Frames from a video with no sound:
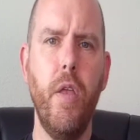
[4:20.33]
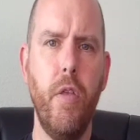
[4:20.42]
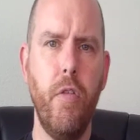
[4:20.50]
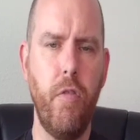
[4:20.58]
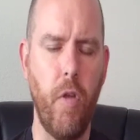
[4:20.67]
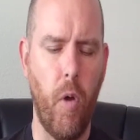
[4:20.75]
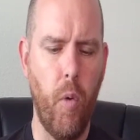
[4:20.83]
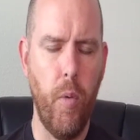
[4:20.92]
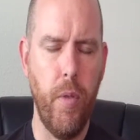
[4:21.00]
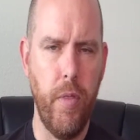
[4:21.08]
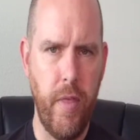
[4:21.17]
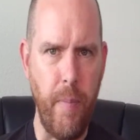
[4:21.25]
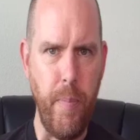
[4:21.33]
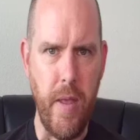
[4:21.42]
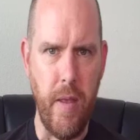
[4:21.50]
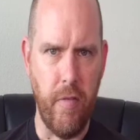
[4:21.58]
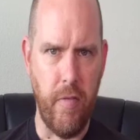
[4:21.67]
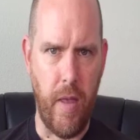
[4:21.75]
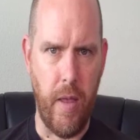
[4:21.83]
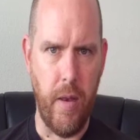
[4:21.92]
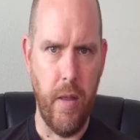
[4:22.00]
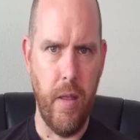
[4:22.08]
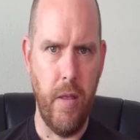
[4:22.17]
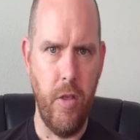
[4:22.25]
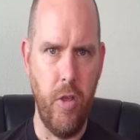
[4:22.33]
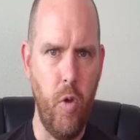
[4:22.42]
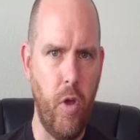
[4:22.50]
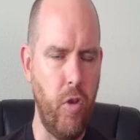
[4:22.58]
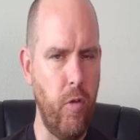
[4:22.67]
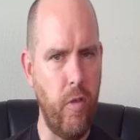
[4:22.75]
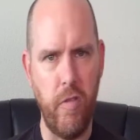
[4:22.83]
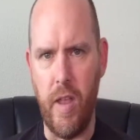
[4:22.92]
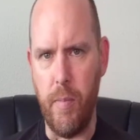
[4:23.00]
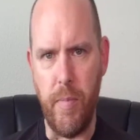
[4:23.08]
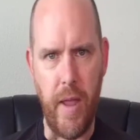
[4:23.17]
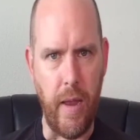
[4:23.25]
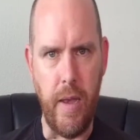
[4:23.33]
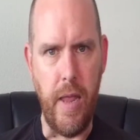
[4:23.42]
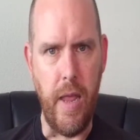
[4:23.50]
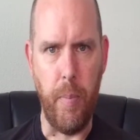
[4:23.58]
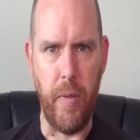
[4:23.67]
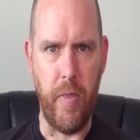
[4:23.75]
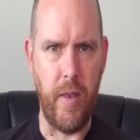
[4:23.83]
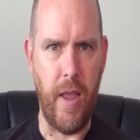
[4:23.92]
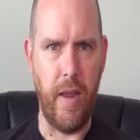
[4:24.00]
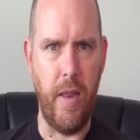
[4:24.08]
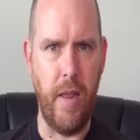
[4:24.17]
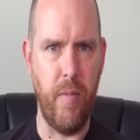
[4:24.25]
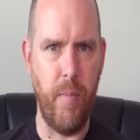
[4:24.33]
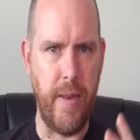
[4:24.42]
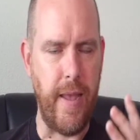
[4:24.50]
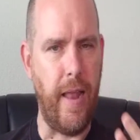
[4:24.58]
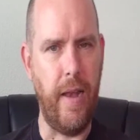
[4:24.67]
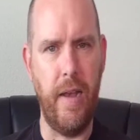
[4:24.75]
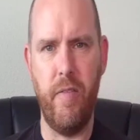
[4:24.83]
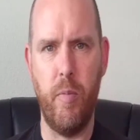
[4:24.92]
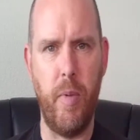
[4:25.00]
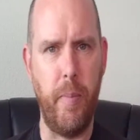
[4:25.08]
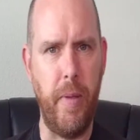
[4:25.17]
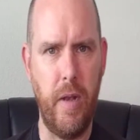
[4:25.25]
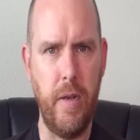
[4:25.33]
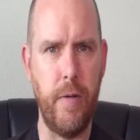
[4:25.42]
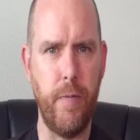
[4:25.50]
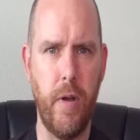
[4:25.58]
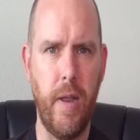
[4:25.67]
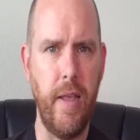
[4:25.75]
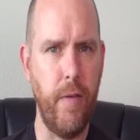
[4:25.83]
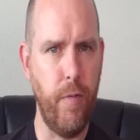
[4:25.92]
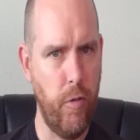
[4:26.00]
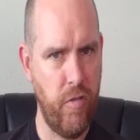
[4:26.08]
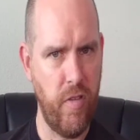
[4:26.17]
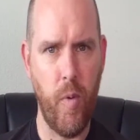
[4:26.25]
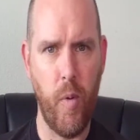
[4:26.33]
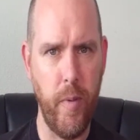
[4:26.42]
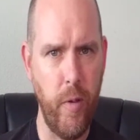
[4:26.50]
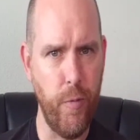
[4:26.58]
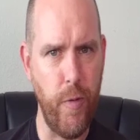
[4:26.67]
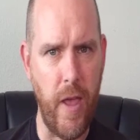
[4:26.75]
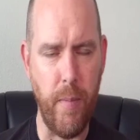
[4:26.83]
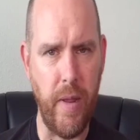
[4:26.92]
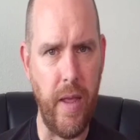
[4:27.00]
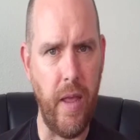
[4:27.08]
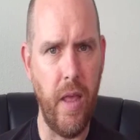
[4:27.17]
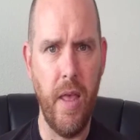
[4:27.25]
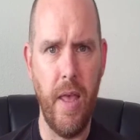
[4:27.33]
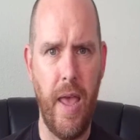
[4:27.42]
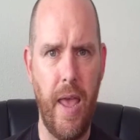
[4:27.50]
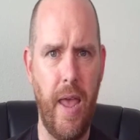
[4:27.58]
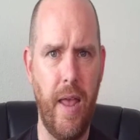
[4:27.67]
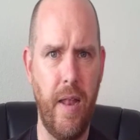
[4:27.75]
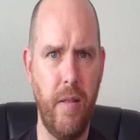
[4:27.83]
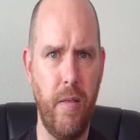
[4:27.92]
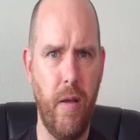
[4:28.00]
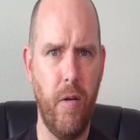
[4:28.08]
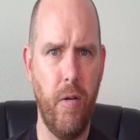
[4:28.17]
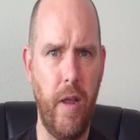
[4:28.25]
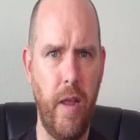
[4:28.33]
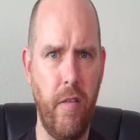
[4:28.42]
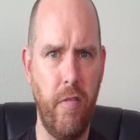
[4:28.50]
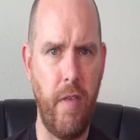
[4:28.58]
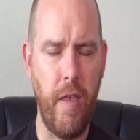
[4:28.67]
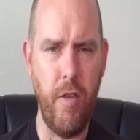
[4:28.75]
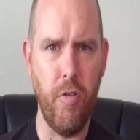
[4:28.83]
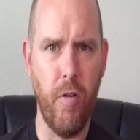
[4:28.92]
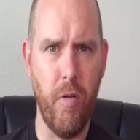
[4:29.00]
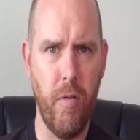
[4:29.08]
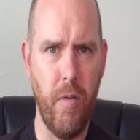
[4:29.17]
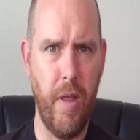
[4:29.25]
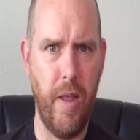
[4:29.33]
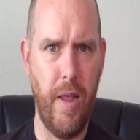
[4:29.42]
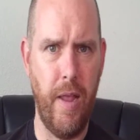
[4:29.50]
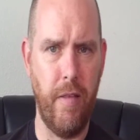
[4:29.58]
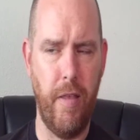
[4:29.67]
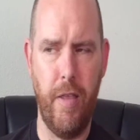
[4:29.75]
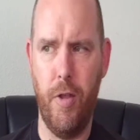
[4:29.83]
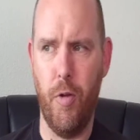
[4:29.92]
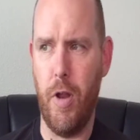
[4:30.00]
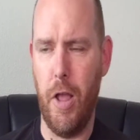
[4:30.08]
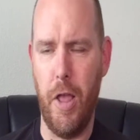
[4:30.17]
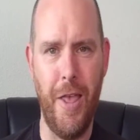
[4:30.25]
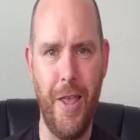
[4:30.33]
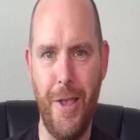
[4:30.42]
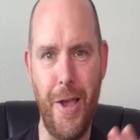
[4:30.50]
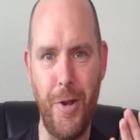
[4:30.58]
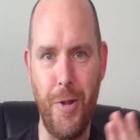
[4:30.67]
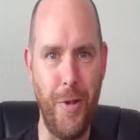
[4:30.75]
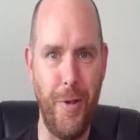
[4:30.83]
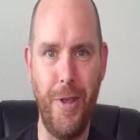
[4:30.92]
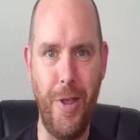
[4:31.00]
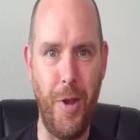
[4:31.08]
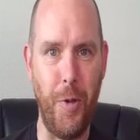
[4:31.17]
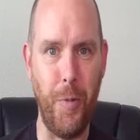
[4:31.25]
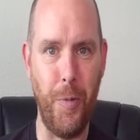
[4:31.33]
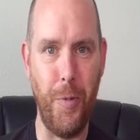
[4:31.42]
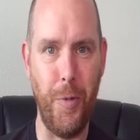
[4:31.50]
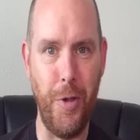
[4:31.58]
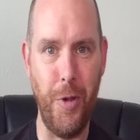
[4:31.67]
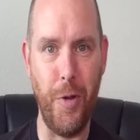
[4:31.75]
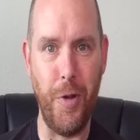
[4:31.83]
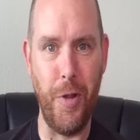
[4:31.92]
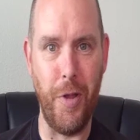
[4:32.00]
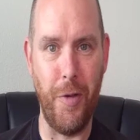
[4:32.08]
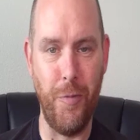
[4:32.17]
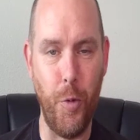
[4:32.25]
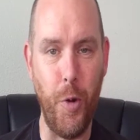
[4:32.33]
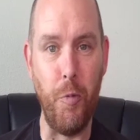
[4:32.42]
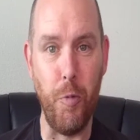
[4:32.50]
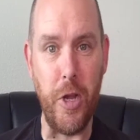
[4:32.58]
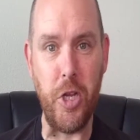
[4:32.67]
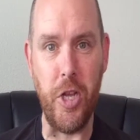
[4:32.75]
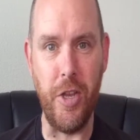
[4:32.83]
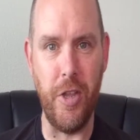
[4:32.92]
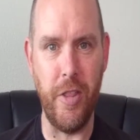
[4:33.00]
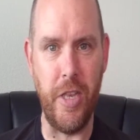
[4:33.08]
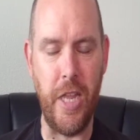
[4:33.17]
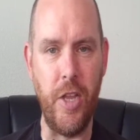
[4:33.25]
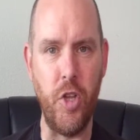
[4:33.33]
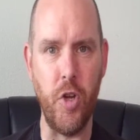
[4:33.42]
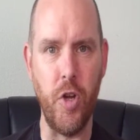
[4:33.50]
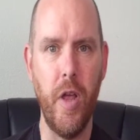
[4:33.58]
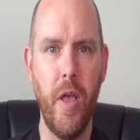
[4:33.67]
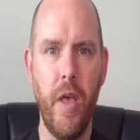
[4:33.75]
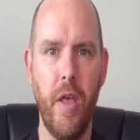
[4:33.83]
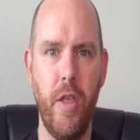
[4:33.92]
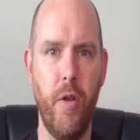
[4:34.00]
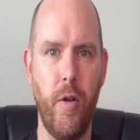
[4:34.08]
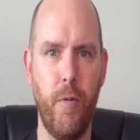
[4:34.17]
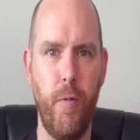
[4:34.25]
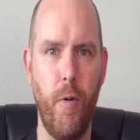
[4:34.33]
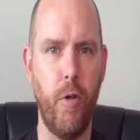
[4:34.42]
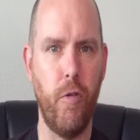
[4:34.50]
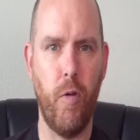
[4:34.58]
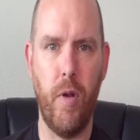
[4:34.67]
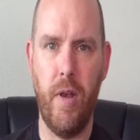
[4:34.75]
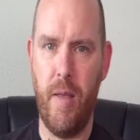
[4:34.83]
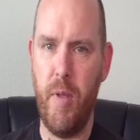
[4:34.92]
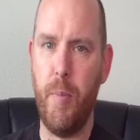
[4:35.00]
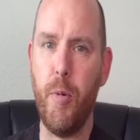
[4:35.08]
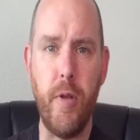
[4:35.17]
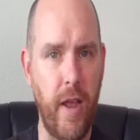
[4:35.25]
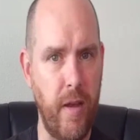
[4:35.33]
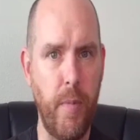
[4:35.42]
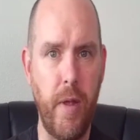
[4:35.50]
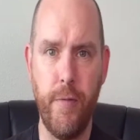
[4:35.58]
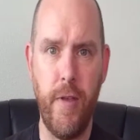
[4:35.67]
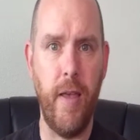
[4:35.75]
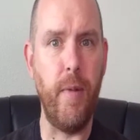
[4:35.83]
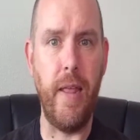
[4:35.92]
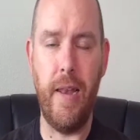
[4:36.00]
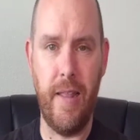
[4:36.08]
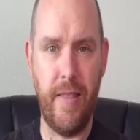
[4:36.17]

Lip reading: So that being said, you could do the same technique, but the mentality of it might be a little different. Like if you're someone with your family and there is danger, you're not gonna, you're gonna avoid rushing to the danger. You're gonna focus on, let me protect my family,